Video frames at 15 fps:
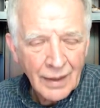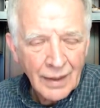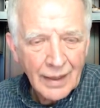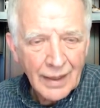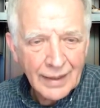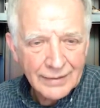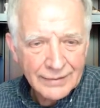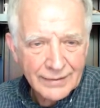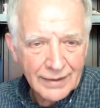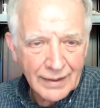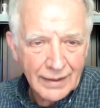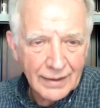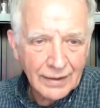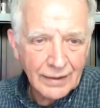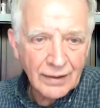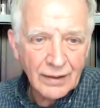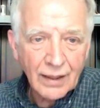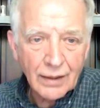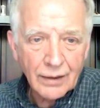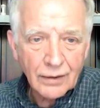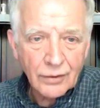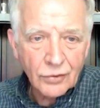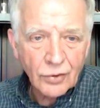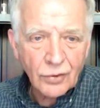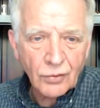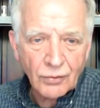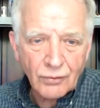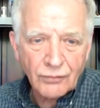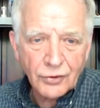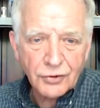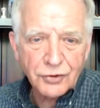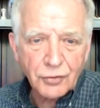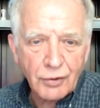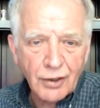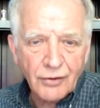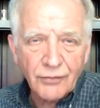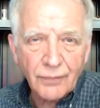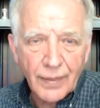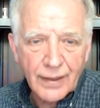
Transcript: Isaiah 2, verse 12,